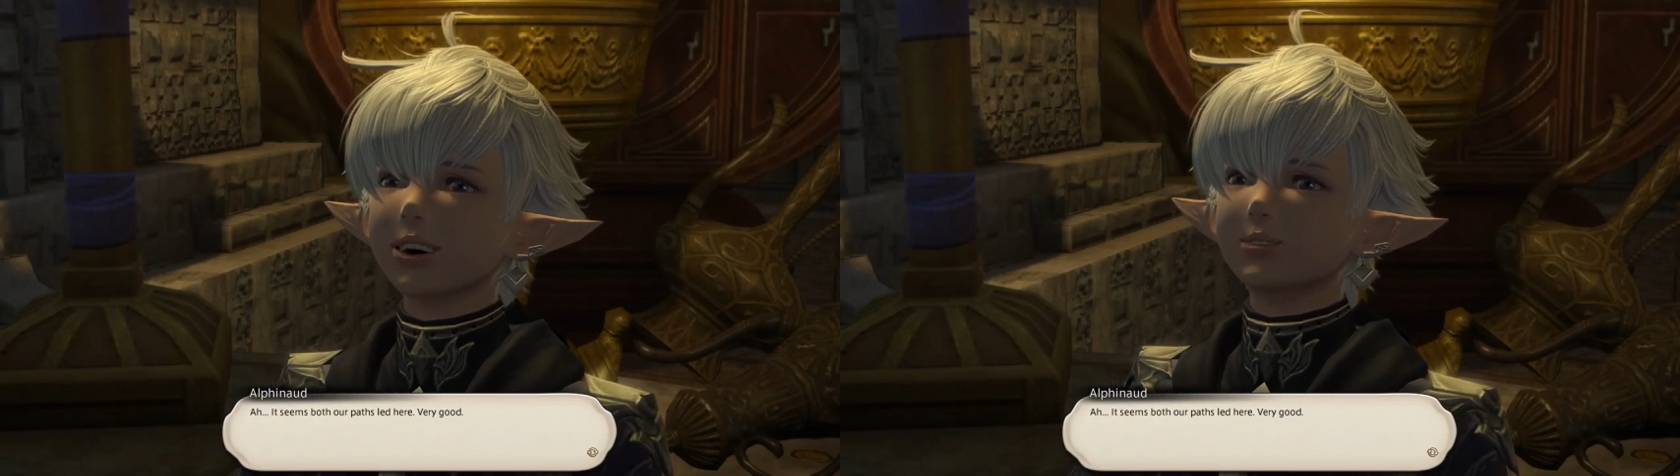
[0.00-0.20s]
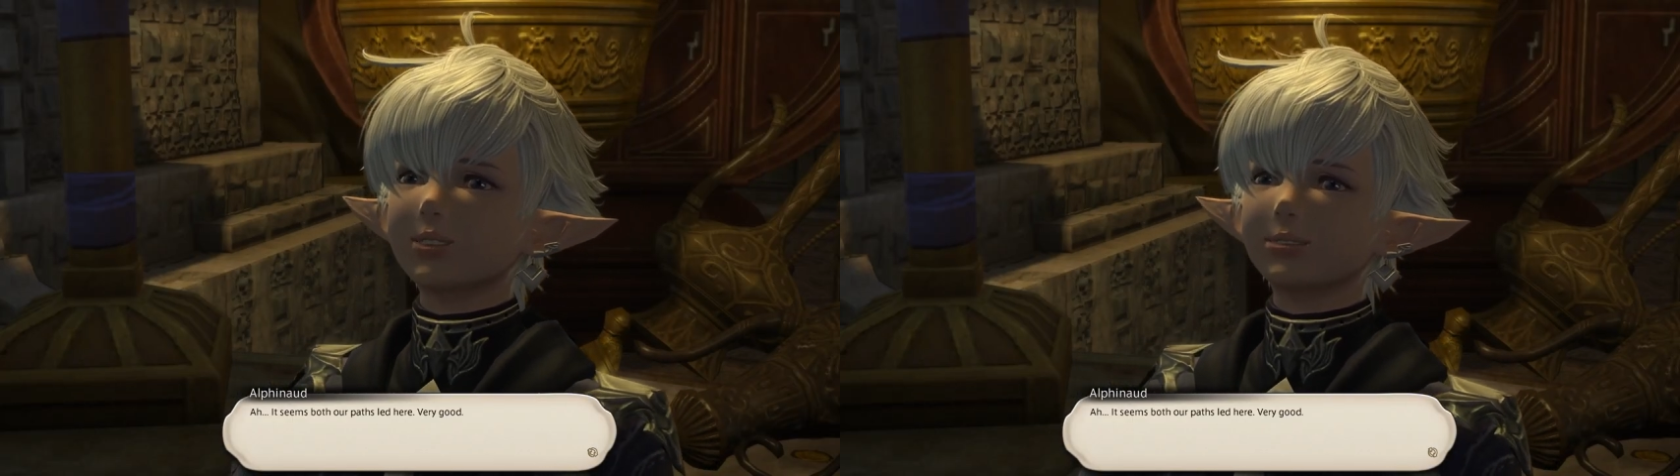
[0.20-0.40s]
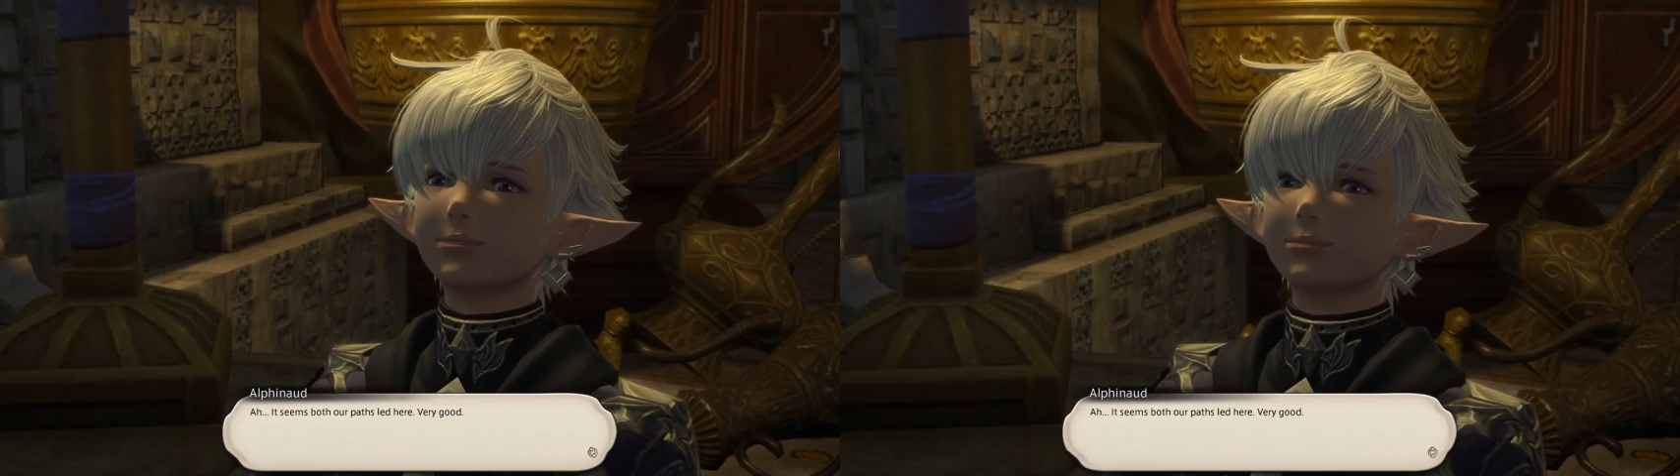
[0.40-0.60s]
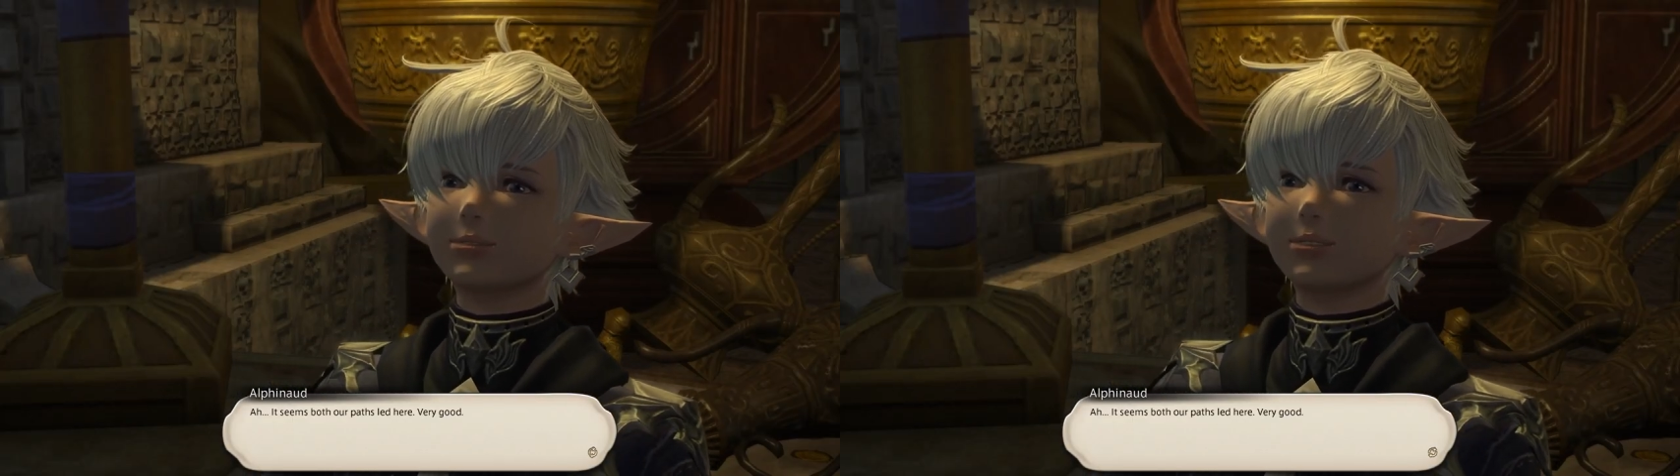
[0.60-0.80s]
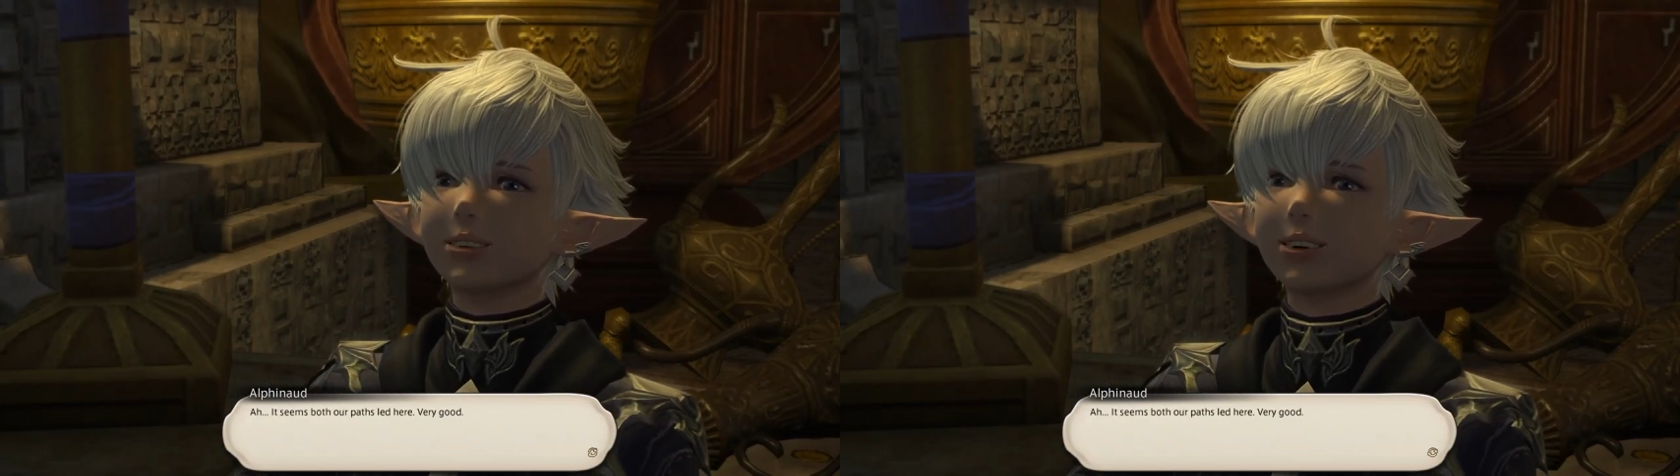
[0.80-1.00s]
We just
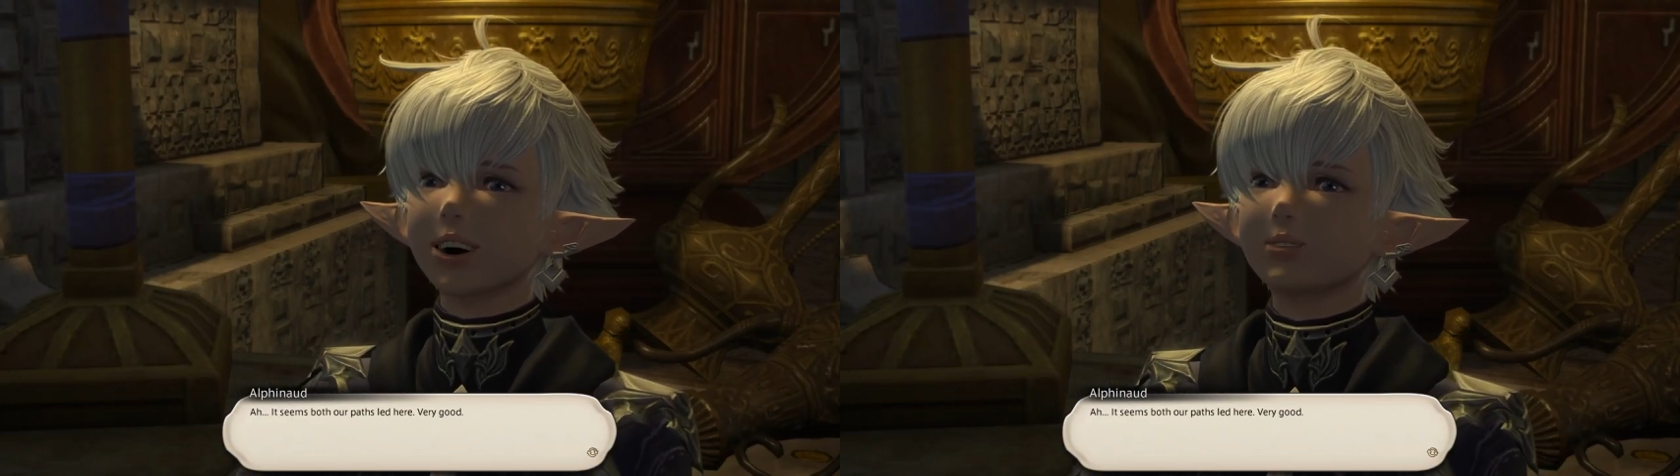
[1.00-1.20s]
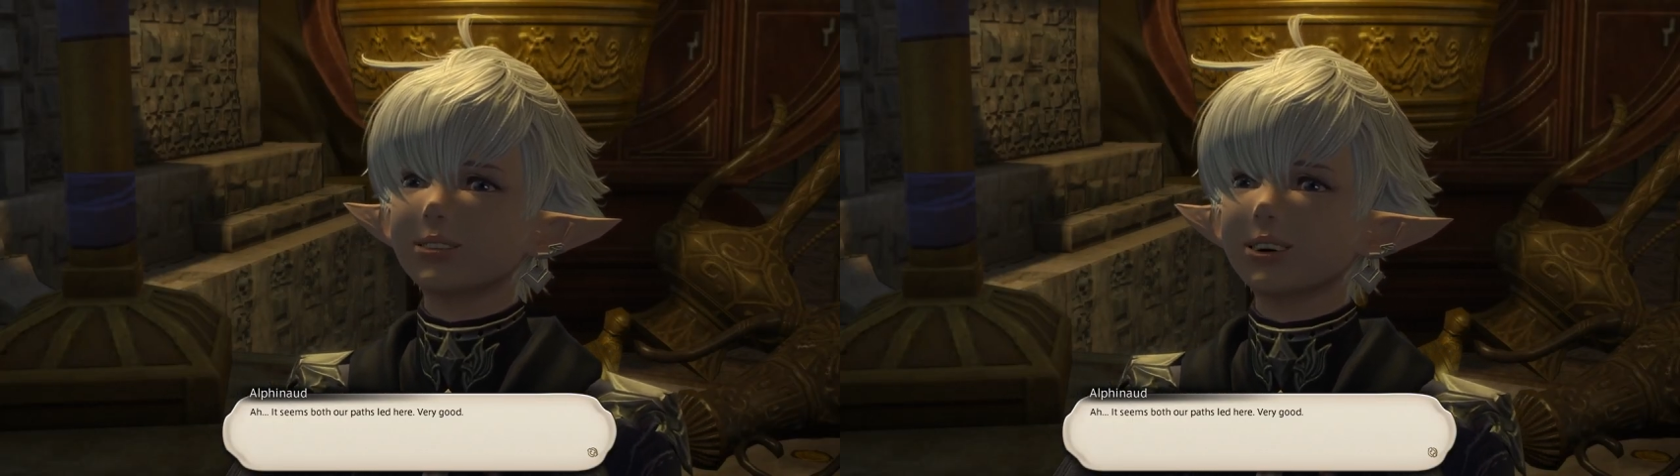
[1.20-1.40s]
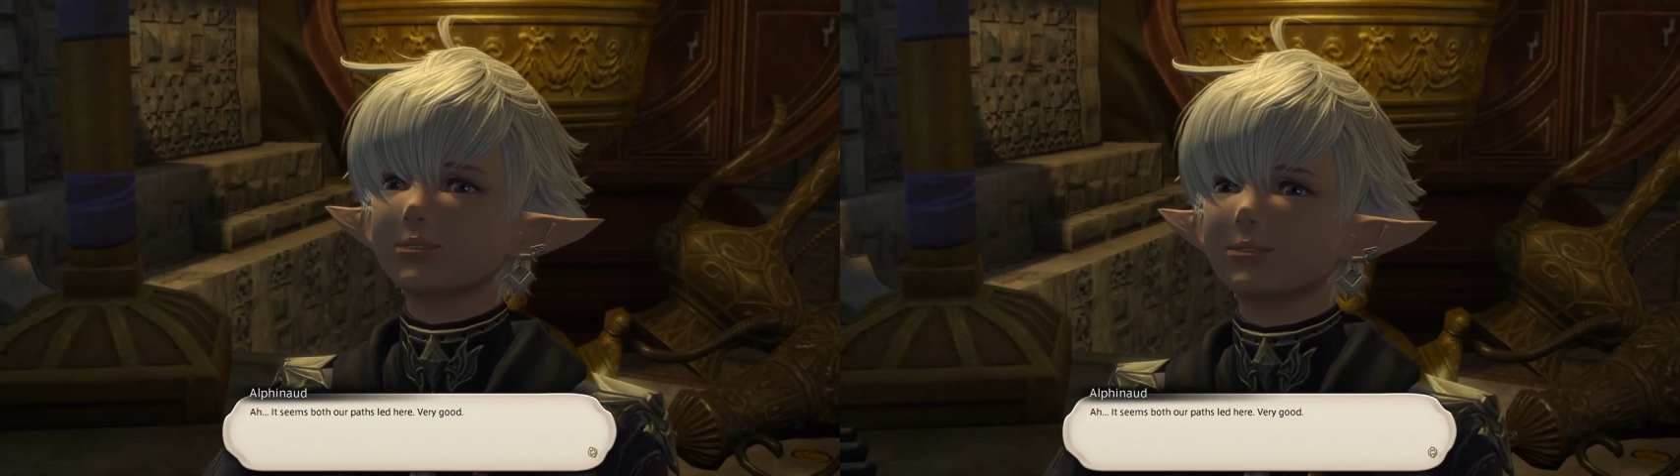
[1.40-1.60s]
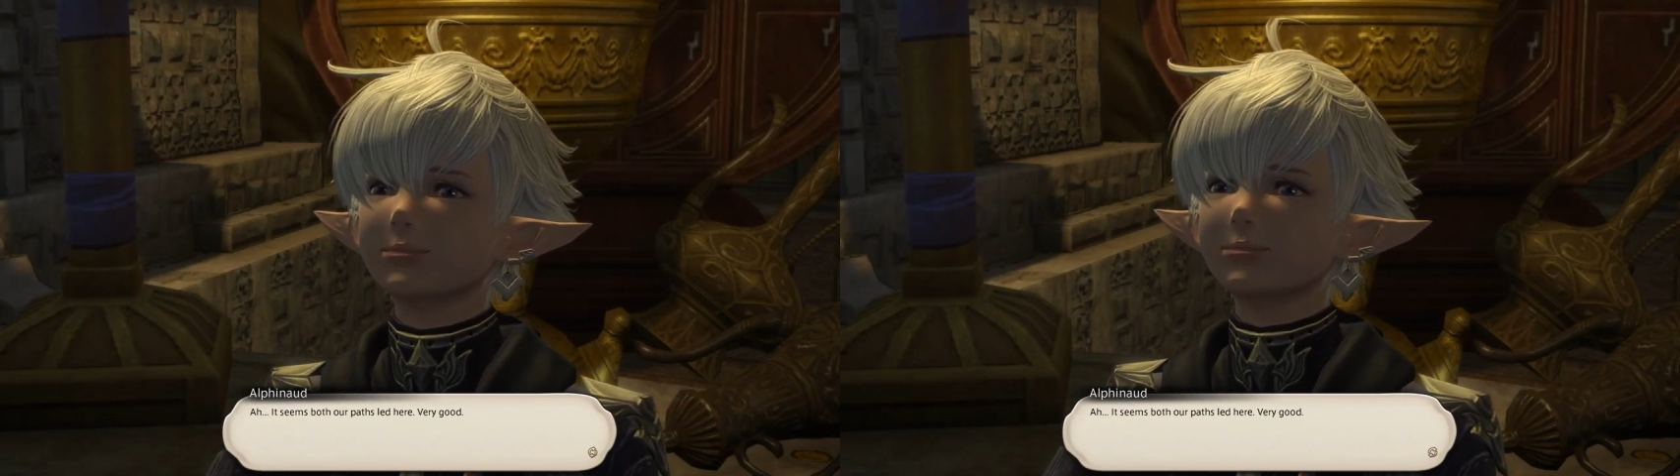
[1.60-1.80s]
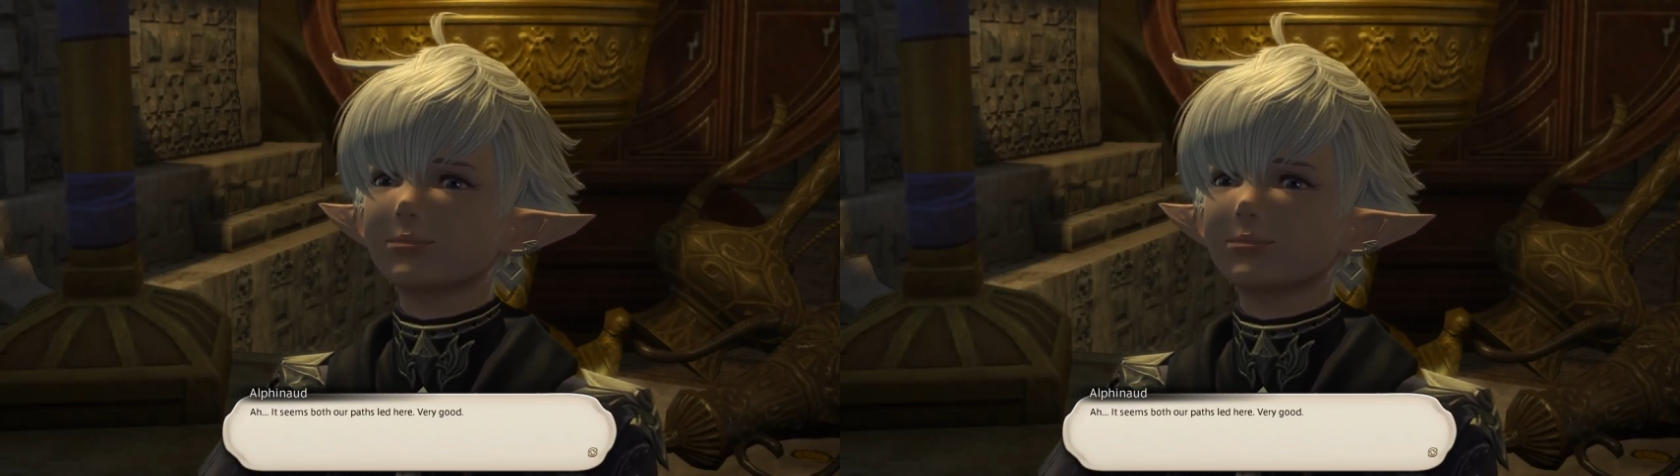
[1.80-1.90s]
did adventures because